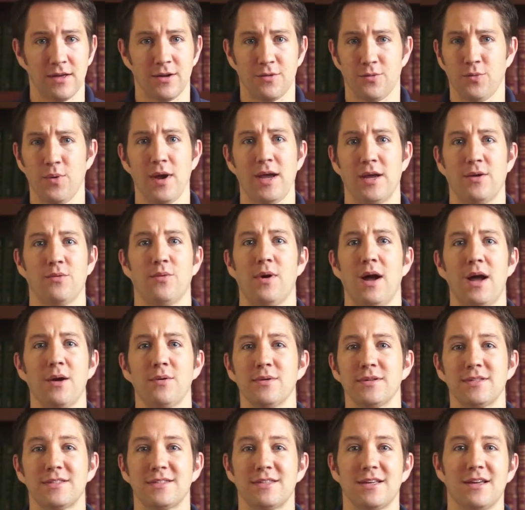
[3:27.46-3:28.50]
Wait, why
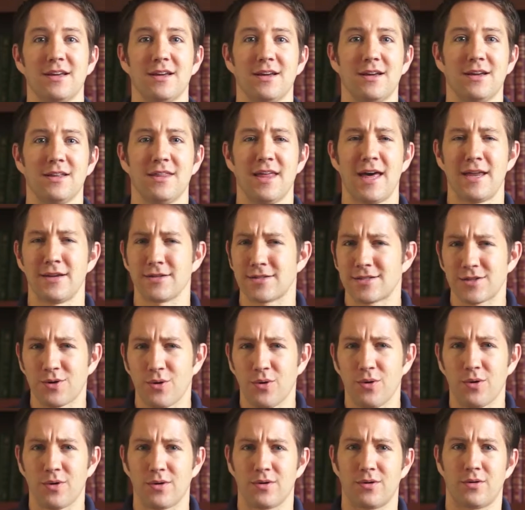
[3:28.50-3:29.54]
was that a
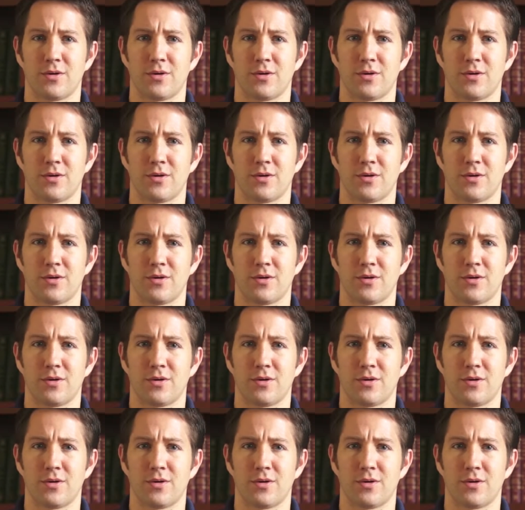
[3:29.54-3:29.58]
score?